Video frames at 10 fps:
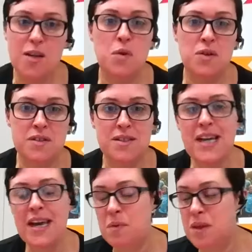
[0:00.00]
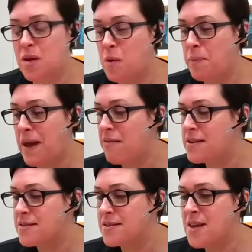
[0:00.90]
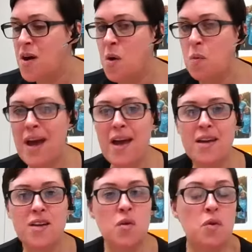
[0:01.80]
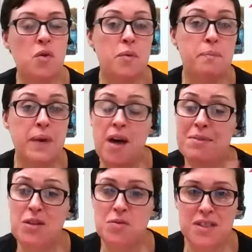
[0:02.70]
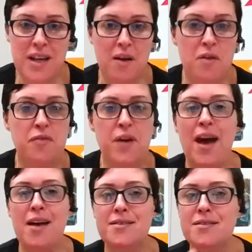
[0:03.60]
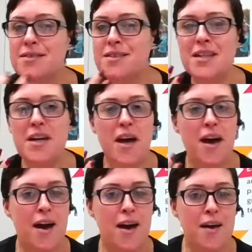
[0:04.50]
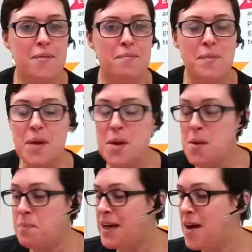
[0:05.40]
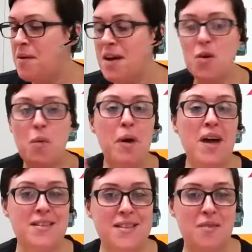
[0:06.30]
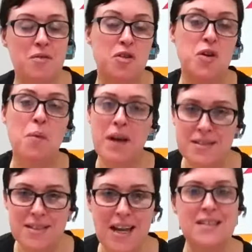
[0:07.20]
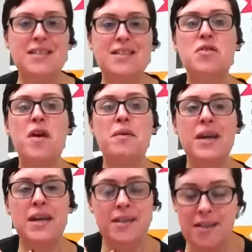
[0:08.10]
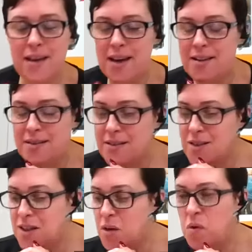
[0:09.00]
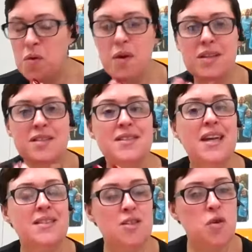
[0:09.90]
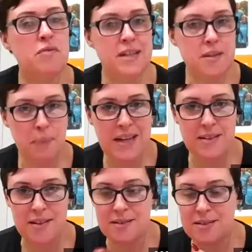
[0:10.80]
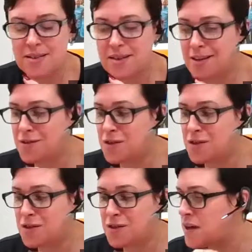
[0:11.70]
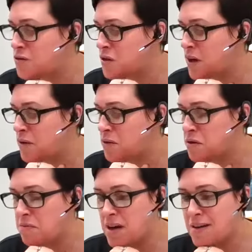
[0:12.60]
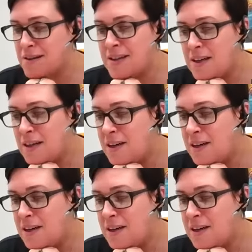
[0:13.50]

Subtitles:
that you want to take with your parents, where you're becoming yourself and your personality is growing and you're stating your independence as you go through.